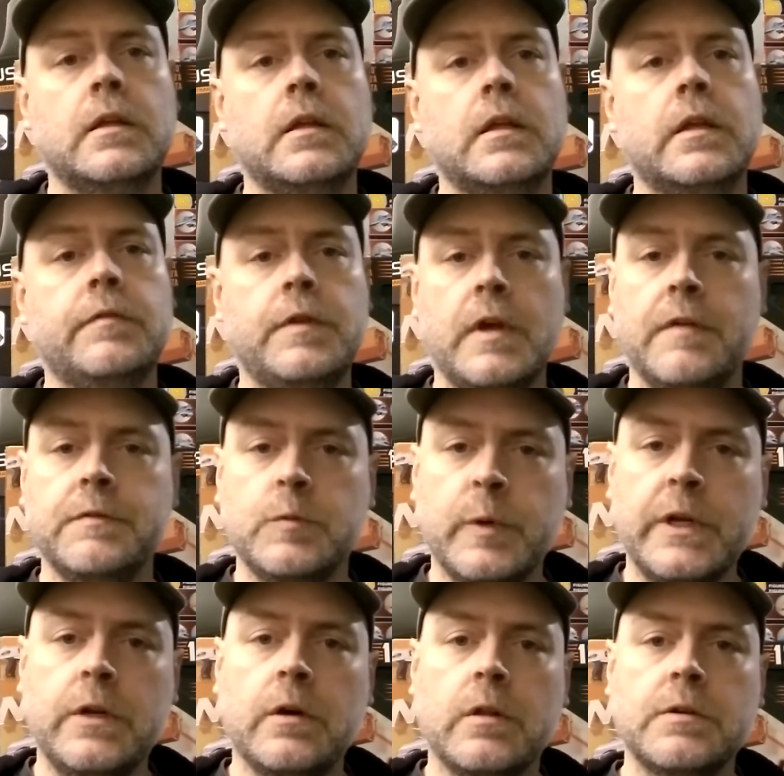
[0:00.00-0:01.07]
If you have
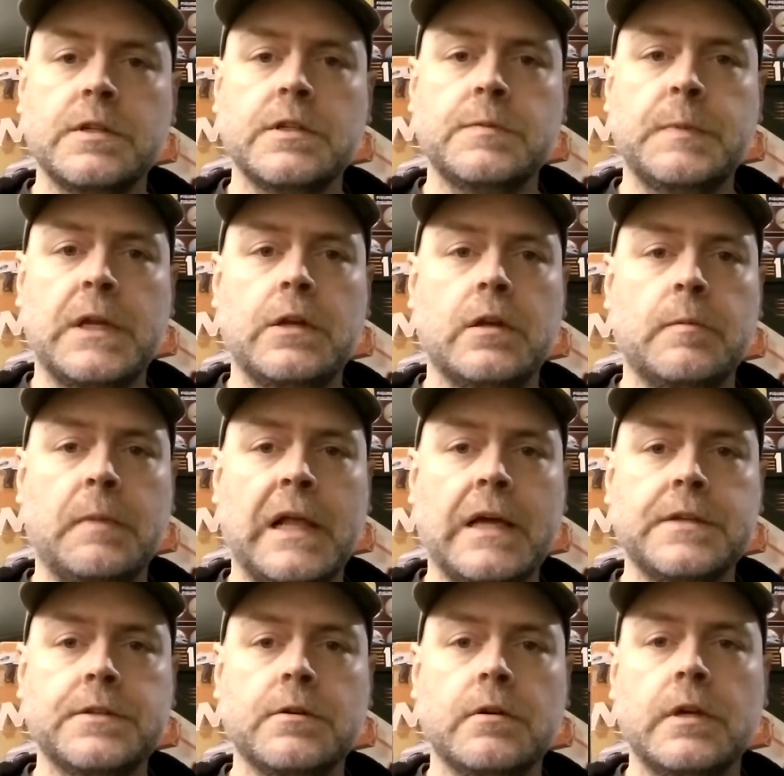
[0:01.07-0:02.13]
$20 to spend on a
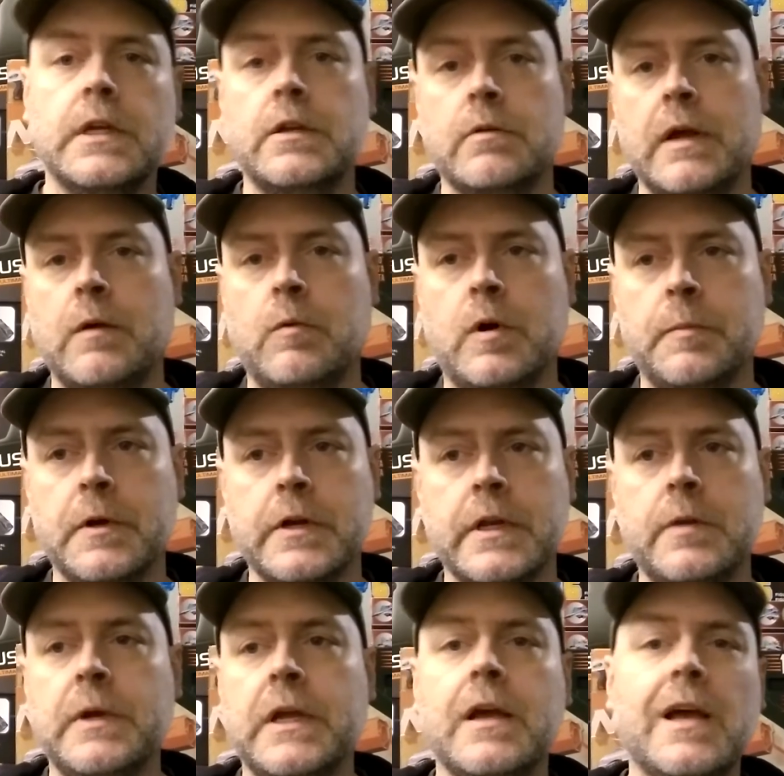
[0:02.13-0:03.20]
blaster and you're at Walmart
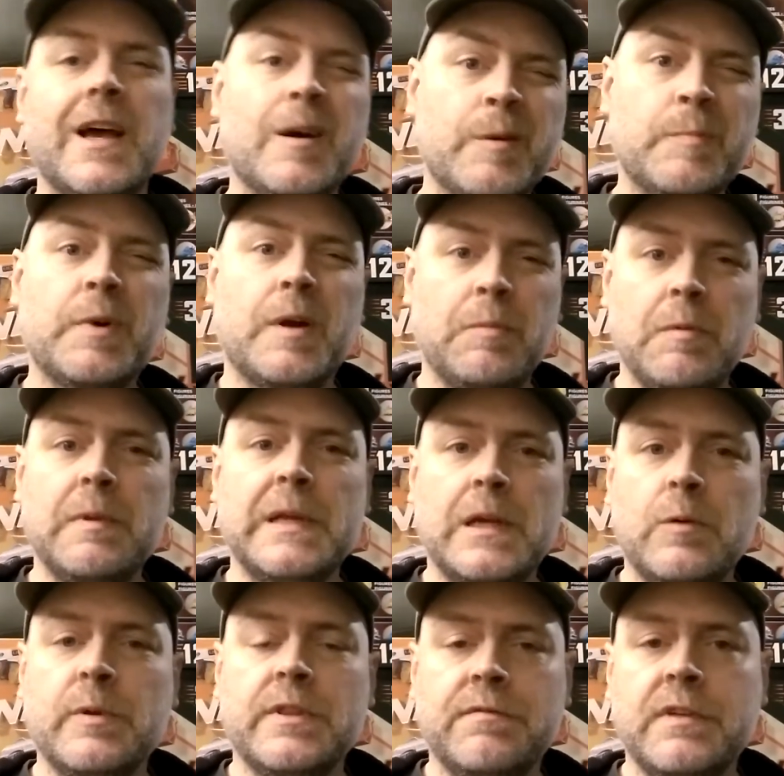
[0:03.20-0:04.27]
anyway, I would probably go
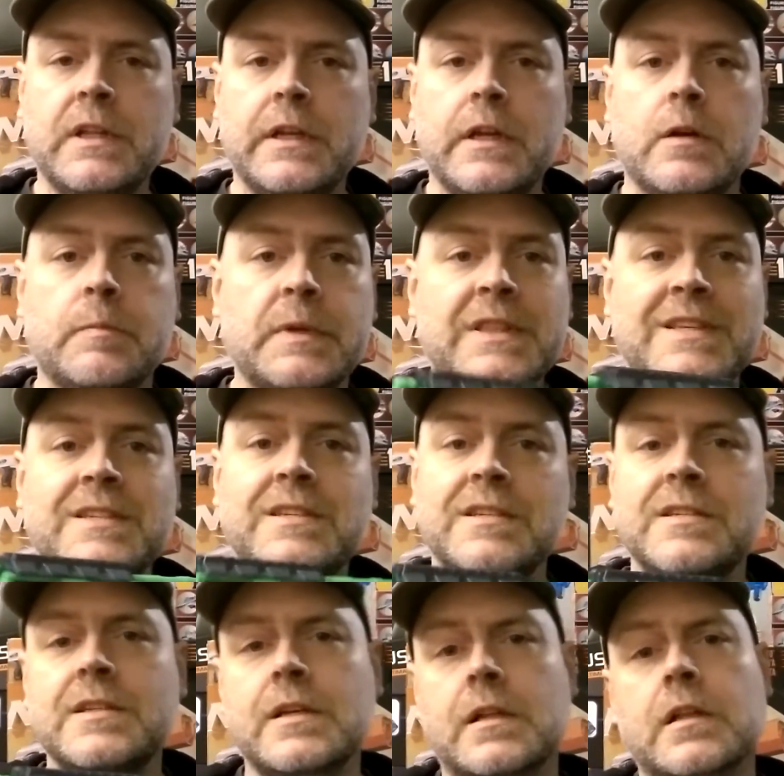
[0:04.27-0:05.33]
with the Villainator, but this is
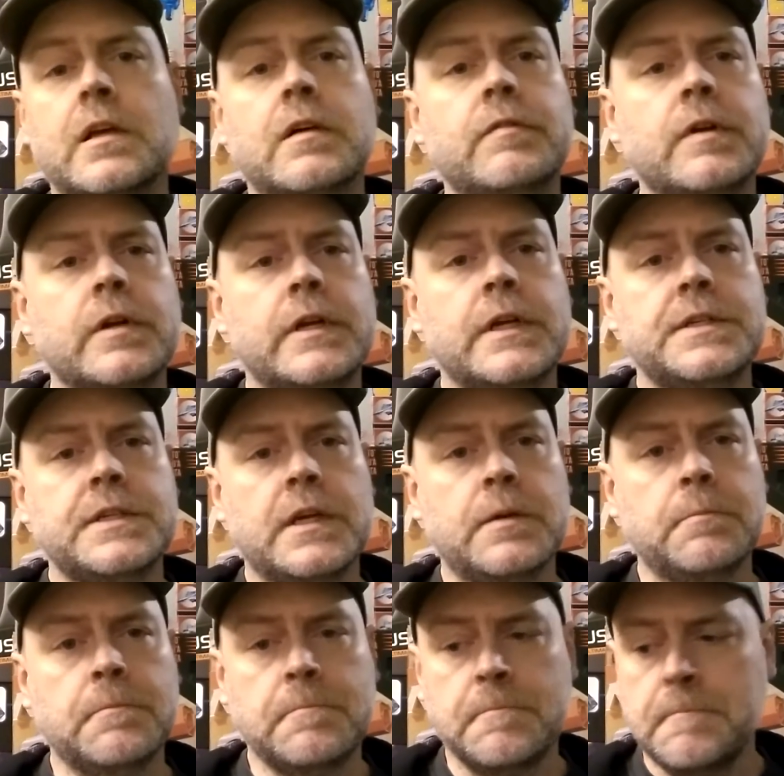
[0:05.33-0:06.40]
still a very nice item.
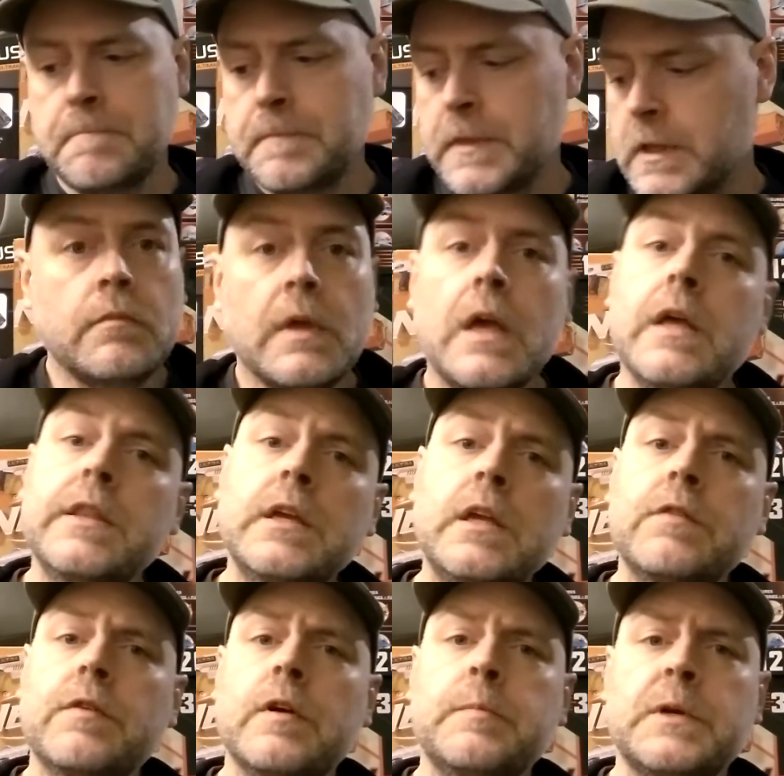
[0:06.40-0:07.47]
Thank you
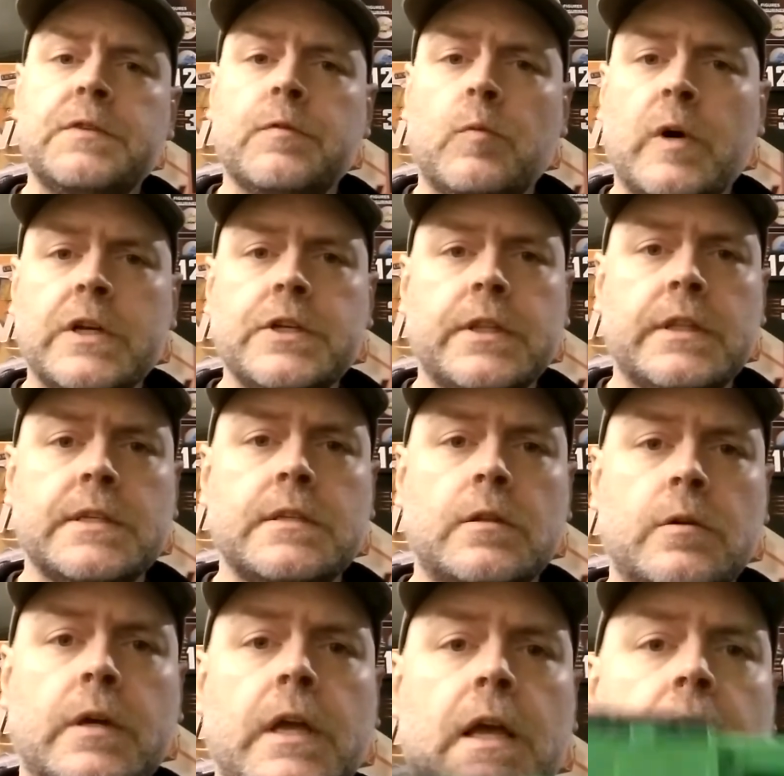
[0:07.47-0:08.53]
very much for watching this
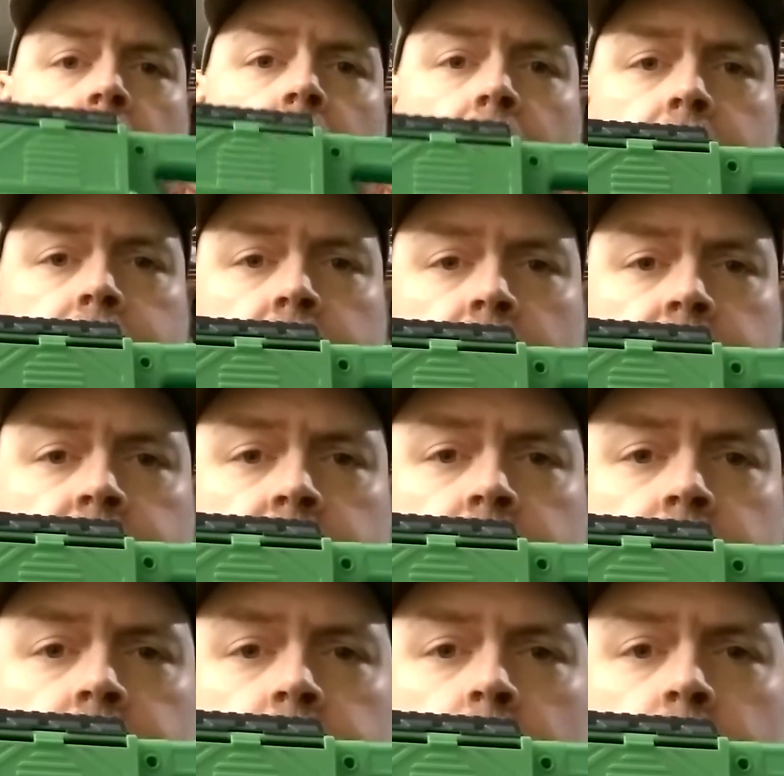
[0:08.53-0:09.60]
look at the Adventure
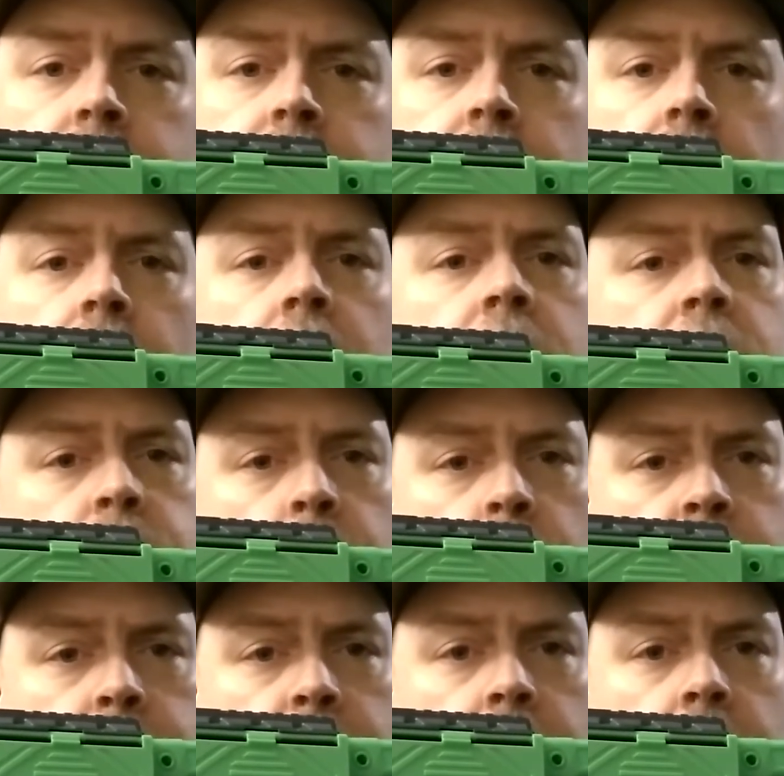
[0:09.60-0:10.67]
Force
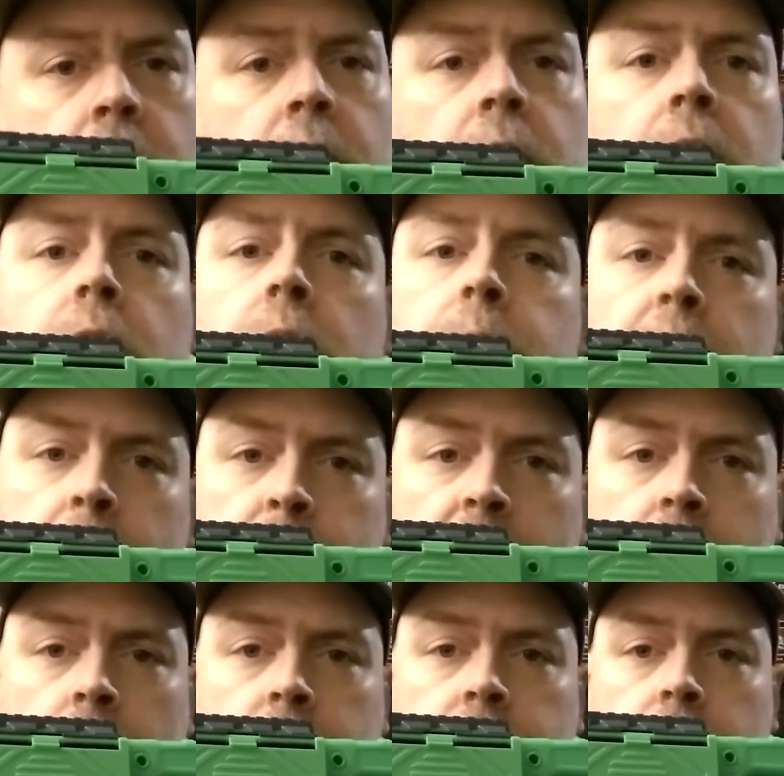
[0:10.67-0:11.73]
Sportsman made by
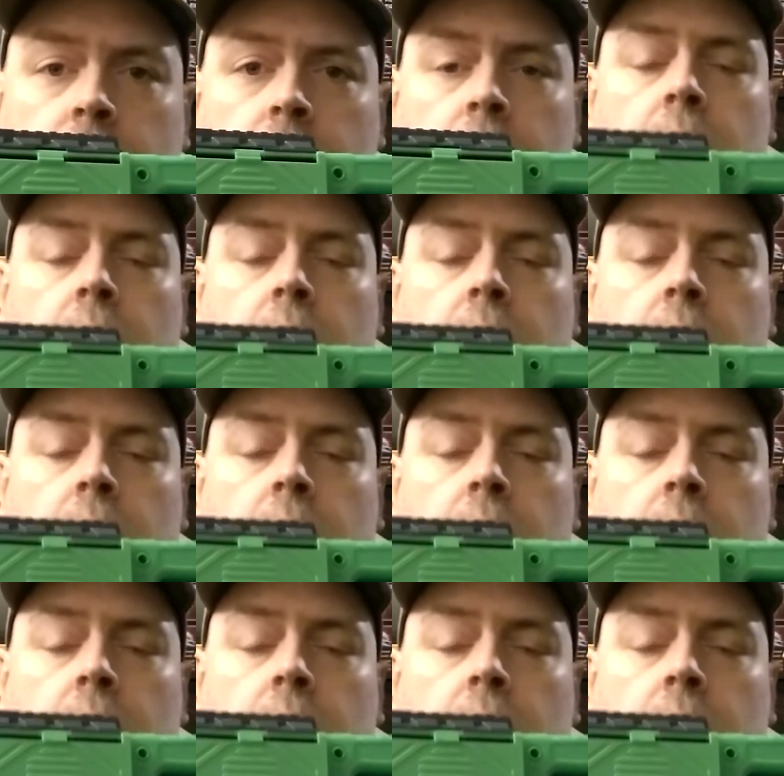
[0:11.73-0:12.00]
Dart Zone.